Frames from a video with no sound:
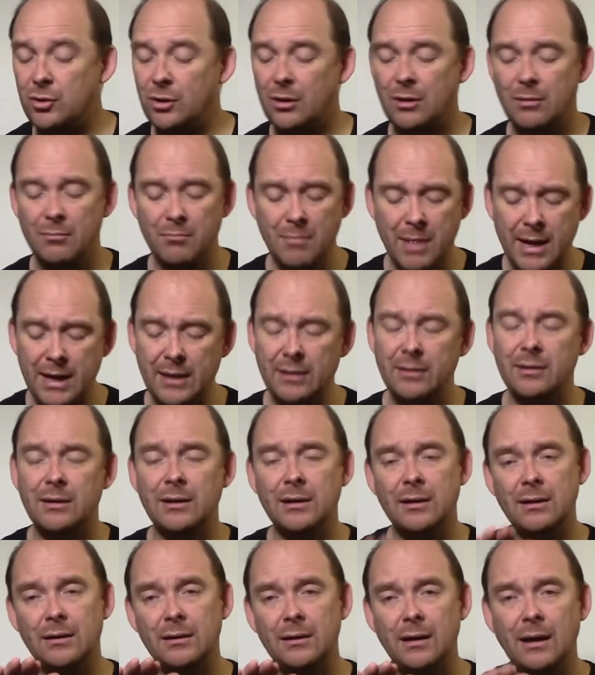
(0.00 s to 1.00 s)
You can make
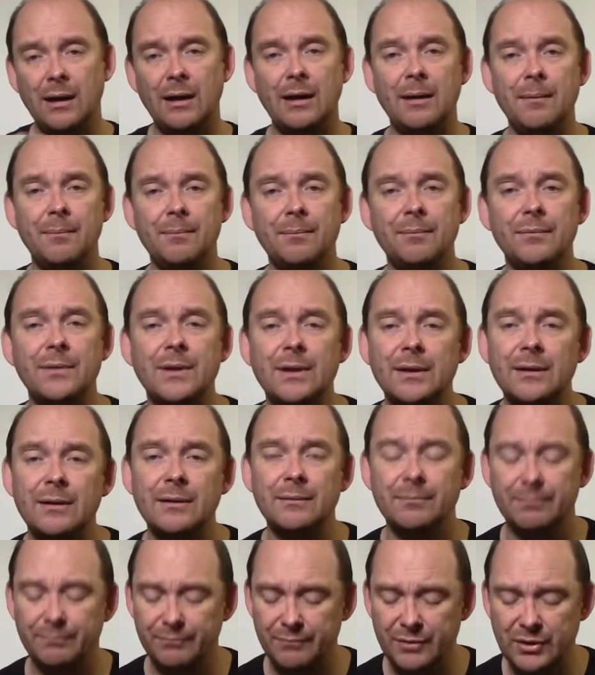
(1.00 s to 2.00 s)
the, um,
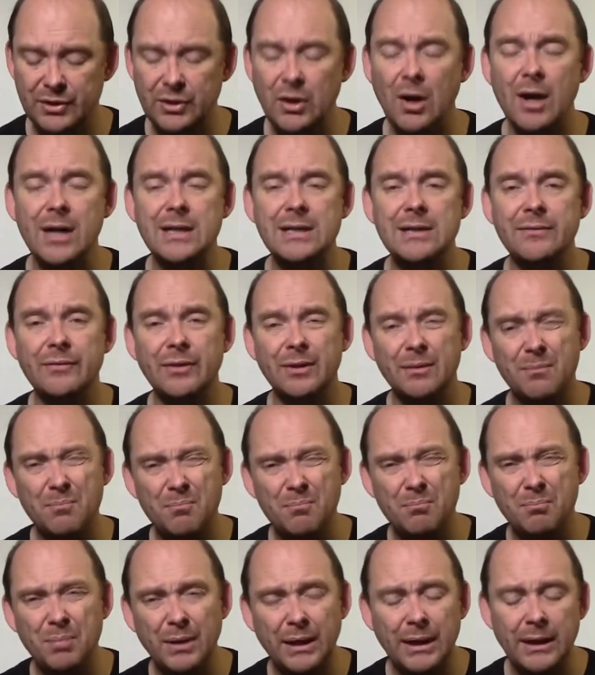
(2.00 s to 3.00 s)
the sides of
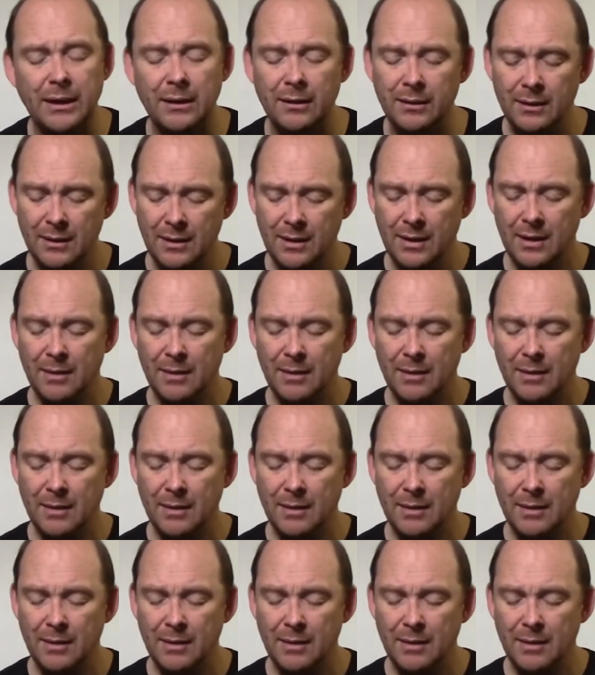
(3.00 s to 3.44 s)
it bigger,